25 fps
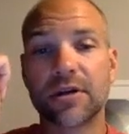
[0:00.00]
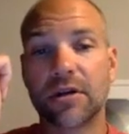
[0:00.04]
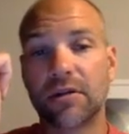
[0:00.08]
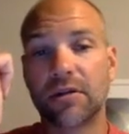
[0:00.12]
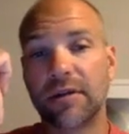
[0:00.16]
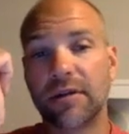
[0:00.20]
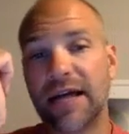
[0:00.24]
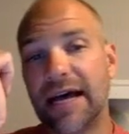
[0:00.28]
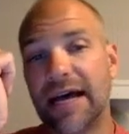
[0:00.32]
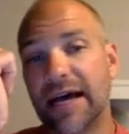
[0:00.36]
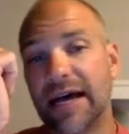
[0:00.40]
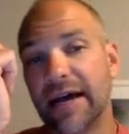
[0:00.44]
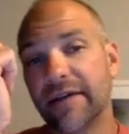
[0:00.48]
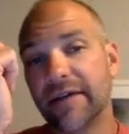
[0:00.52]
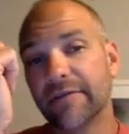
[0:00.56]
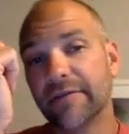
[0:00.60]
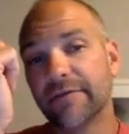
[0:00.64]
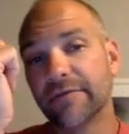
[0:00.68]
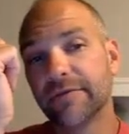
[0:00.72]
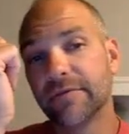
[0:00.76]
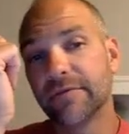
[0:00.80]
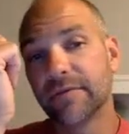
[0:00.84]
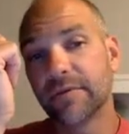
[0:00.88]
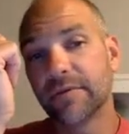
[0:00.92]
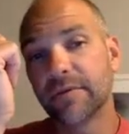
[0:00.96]
alive.
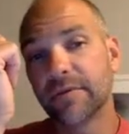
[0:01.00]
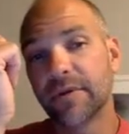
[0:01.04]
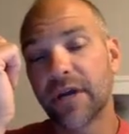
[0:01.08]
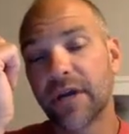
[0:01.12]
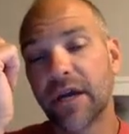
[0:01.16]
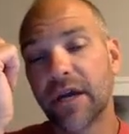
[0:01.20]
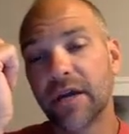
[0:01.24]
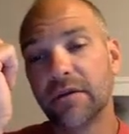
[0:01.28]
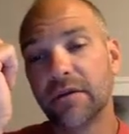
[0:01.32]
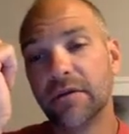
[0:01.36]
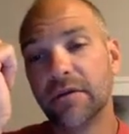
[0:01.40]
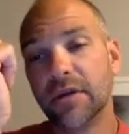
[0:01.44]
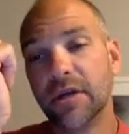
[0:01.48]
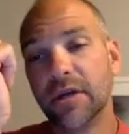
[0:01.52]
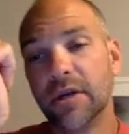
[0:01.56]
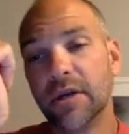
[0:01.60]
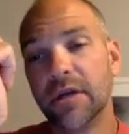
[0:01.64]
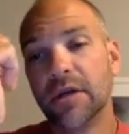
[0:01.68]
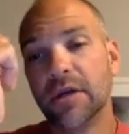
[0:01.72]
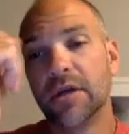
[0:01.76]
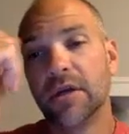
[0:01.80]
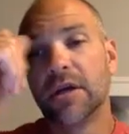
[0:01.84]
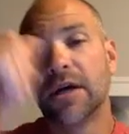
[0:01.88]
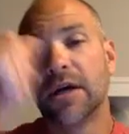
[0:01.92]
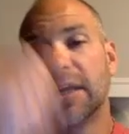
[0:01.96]
Okay.
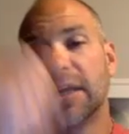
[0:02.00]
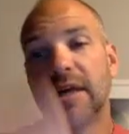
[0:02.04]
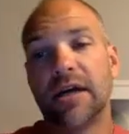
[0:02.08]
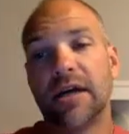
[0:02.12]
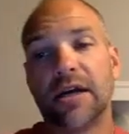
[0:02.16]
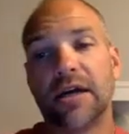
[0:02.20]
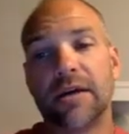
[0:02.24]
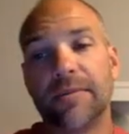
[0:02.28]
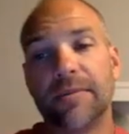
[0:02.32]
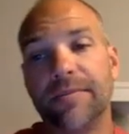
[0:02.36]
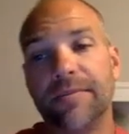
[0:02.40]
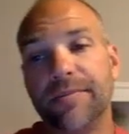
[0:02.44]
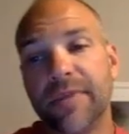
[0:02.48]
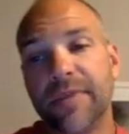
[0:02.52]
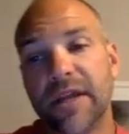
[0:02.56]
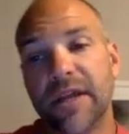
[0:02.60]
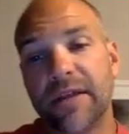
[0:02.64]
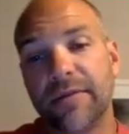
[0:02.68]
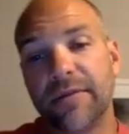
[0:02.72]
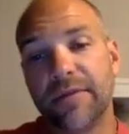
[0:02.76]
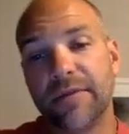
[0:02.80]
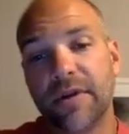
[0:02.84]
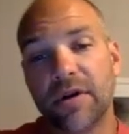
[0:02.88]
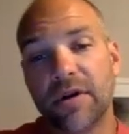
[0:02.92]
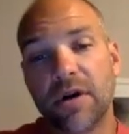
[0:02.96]

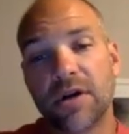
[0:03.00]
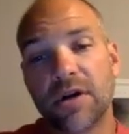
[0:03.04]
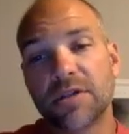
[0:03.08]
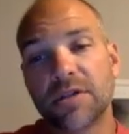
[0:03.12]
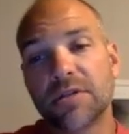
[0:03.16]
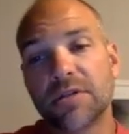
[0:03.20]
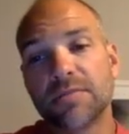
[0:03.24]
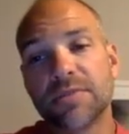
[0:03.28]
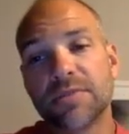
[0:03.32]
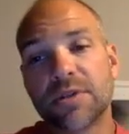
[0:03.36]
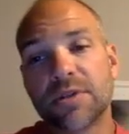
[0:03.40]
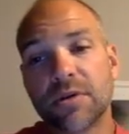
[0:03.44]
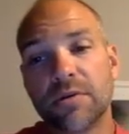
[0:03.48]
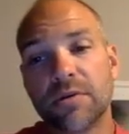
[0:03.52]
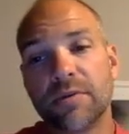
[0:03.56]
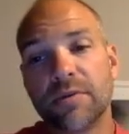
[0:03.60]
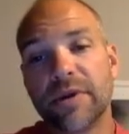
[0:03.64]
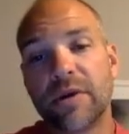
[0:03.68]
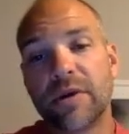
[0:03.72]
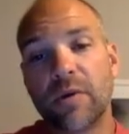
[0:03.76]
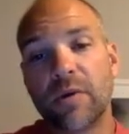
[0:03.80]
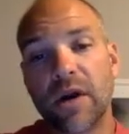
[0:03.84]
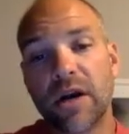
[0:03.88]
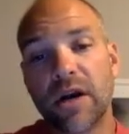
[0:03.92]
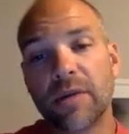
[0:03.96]
And there are some certain
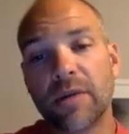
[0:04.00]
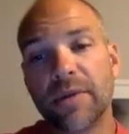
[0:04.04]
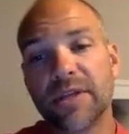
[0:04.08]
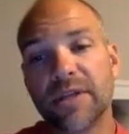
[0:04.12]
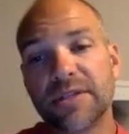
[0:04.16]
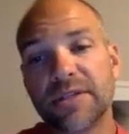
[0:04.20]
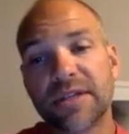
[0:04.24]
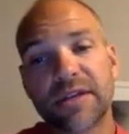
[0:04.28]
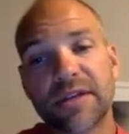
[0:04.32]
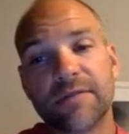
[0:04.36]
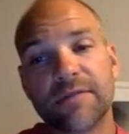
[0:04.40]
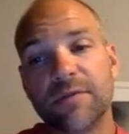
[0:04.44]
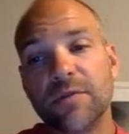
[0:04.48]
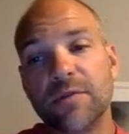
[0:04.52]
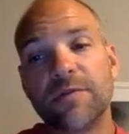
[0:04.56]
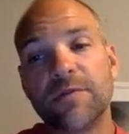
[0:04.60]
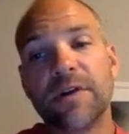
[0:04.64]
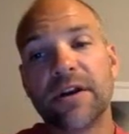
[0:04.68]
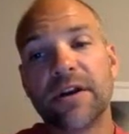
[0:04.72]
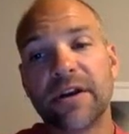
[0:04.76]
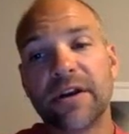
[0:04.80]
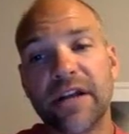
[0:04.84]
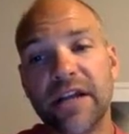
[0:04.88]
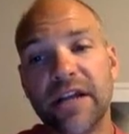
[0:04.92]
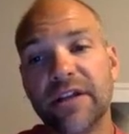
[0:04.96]
requirements. Like if you
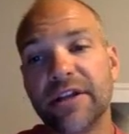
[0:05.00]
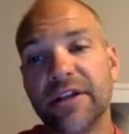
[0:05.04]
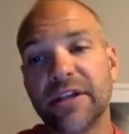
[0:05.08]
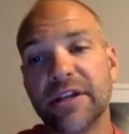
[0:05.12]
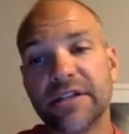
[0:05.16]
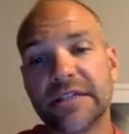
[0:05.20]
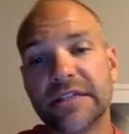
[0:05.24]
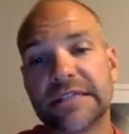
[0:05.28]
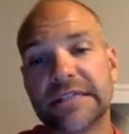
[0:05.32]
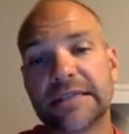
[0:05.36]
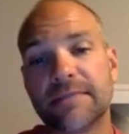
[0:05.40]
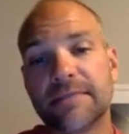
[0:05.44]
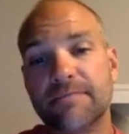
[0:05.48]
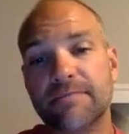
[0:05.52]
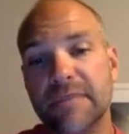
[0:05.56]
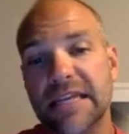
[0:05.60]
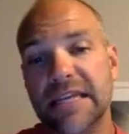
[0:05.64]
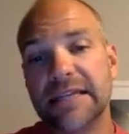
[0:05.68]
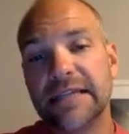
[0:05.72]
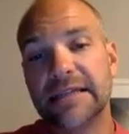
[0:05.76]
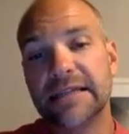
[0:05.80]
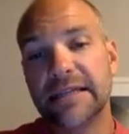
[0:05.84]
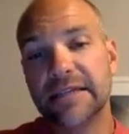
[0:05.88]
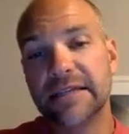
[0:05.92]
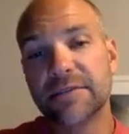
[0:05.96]
found an alien doesn't
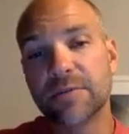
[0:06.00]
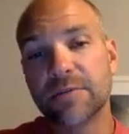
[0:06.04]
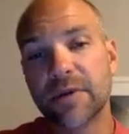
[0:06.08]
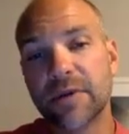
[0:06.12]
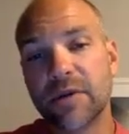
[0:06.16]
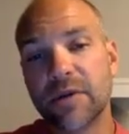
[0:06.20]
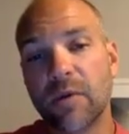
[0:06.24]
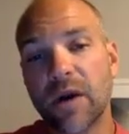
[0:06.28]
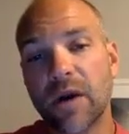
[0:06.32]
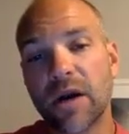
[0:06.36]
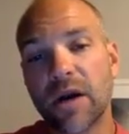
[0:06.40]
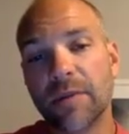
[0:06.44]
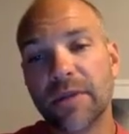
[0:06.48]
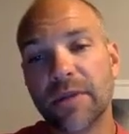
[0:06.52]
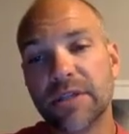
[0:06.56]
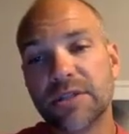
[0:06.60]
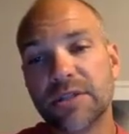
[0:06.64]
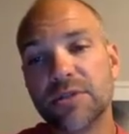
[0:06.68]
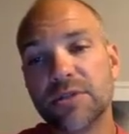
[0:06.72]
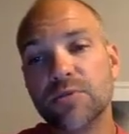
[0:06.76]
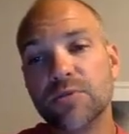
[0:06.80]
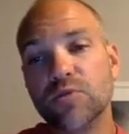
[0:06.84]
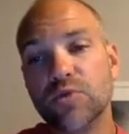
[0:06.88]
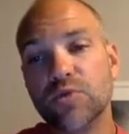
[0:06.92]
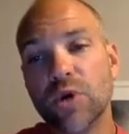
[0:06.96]
meet these
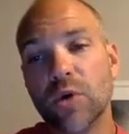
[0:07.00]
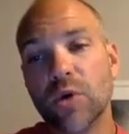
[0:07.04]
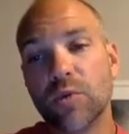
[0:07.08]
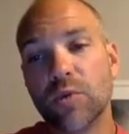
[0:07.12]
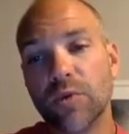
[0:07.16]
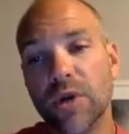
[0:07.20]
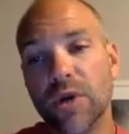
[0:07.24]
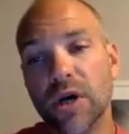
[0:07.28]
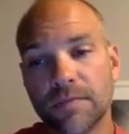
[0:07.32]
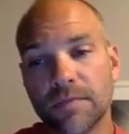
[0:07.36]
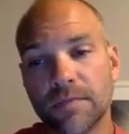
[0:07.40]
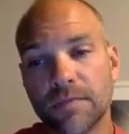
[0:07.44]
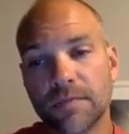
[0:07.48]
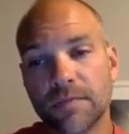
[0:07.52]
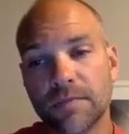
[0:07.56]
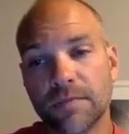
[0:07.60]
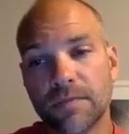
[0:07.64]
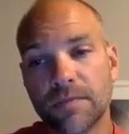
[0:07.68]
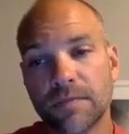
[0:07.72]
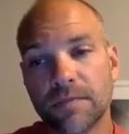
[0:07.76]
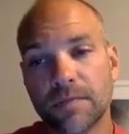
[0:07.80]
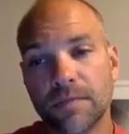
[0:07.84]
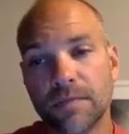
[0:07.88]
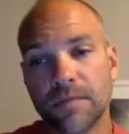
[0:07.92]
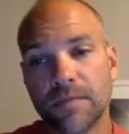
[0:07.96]
requirements, you don't know. I
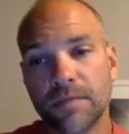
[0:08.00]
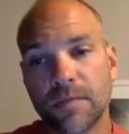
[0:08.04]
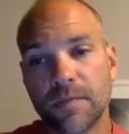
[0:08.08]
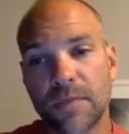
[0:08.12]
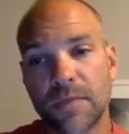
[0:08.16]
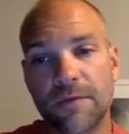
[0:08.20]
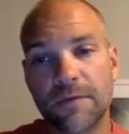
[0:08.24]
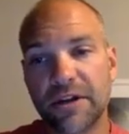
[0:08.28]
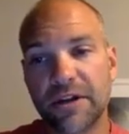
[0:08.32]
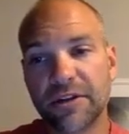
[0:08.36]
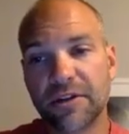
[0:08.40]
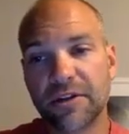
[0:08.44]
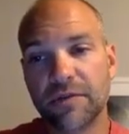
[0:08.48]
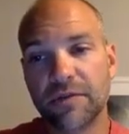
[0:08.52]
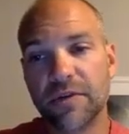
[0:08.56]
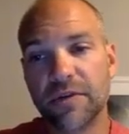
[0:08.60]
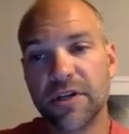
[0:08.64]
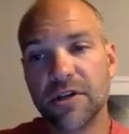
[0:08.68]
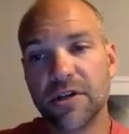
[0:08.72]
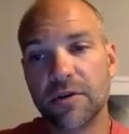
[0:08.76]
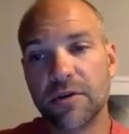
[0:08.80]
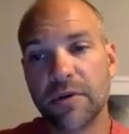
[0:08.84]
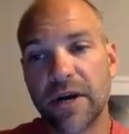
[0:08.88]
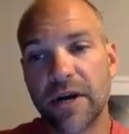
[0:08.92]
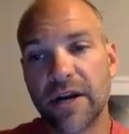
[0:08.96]
feel someone shouting at the
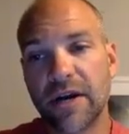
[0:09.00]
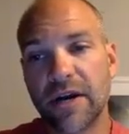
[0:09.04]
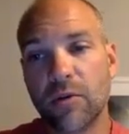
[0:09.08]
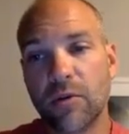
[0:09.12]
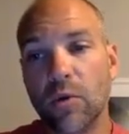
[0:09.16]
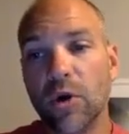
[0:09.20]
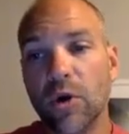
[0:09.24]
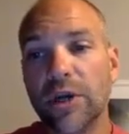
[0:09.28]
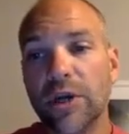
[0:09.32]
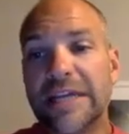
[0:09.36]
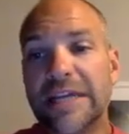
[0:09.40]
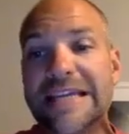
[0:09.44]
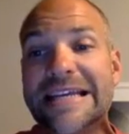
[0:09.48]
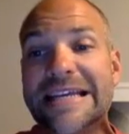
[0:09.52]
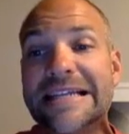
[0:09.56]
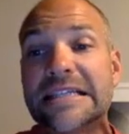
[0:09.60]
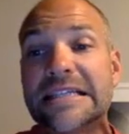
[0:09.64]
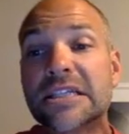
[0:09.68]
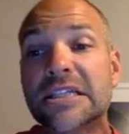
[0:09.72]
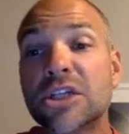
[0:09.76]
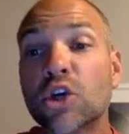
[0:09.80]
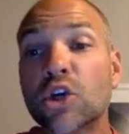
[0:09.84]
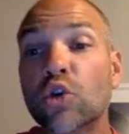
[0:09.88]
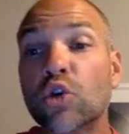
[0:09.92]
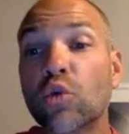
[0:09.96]
video right now. Well, it
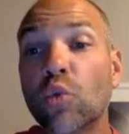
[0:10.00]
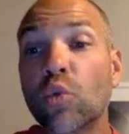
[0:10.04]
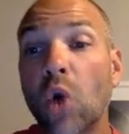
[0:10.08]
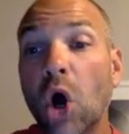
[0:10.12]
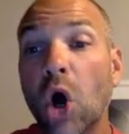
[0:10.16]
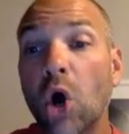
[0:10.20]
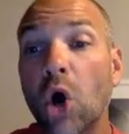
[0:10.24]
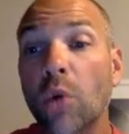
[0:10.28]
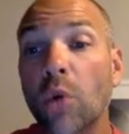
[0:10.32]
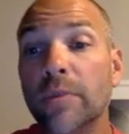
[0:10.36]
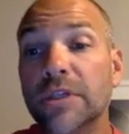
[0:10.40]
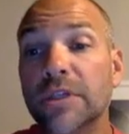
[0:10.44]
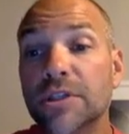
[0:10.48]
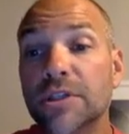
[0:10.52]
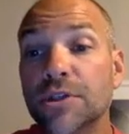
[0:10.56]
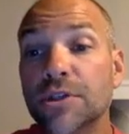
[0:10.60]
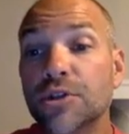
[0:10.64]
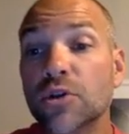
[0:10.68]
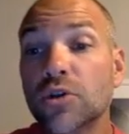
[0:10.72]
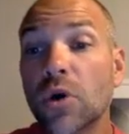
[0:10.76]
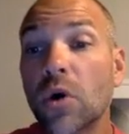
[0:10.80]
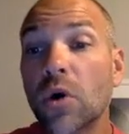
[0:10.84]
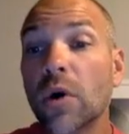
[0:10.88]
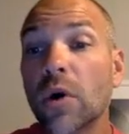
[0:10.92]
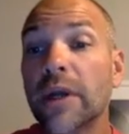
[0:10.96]
eats to grow, Mr.
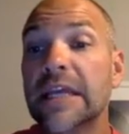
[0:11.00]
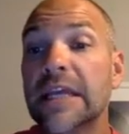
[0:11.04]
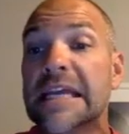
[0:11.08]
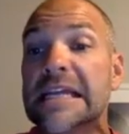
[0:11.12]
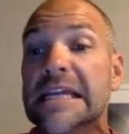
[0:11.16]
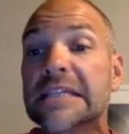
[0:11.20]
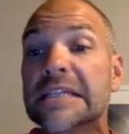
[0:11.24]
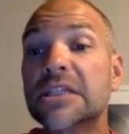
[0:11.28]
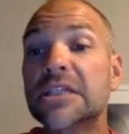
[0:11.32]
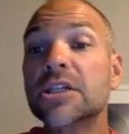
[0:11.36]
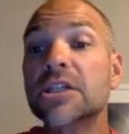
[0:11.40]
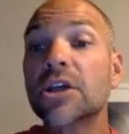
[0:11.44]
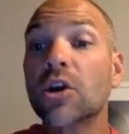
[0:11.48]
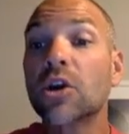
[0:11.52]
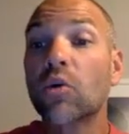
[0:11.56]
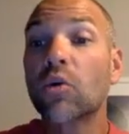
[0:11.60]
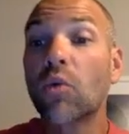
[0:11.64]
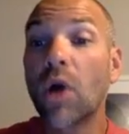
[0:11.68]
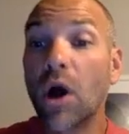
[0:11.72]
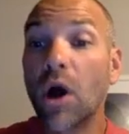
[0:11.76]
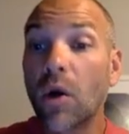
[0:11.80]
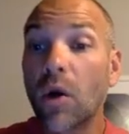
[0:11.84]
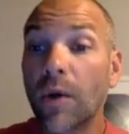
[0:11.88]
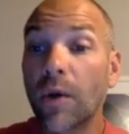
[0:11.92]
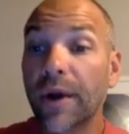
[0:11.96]
Dro. It eats to
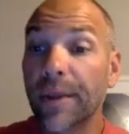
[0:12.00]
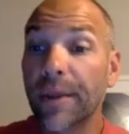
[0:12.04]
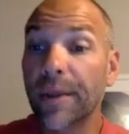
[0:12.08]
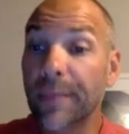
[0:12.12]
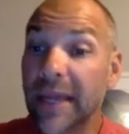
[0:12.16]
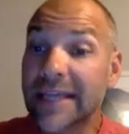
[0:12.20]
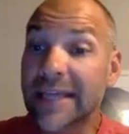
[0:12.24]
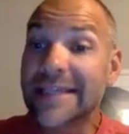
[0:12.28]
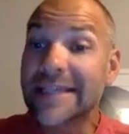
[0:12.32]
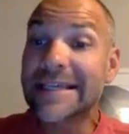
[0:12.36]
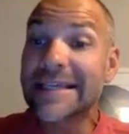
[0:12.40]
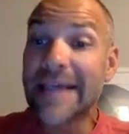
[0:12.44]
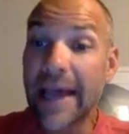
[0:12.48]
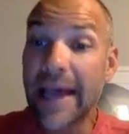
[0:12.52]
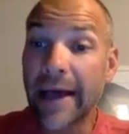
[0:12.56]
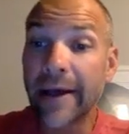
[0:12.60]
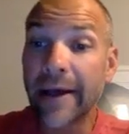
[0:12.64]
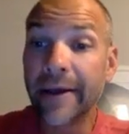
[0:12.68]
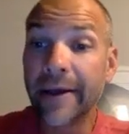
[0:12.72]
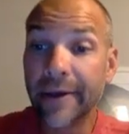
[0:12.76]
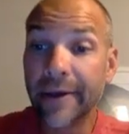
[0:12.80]
grow. And I'm like, yeah.